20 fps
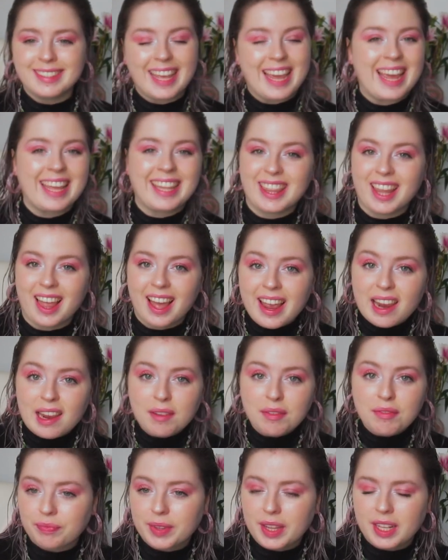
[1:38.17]
and
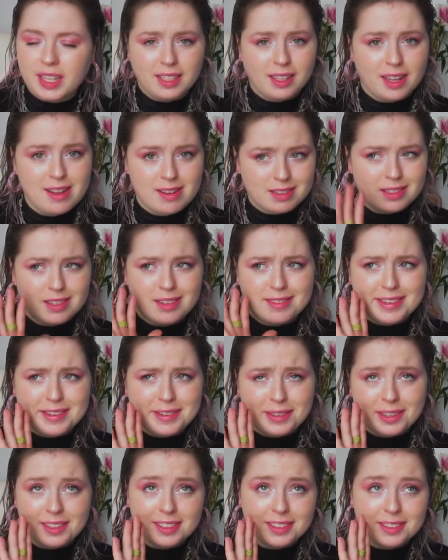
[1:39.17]
life and it accidentally
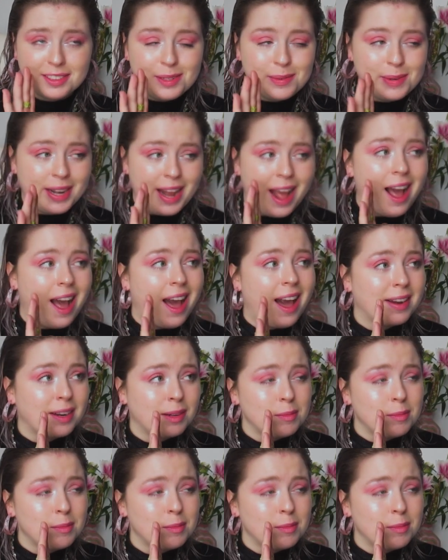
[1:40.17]
turned into an ad.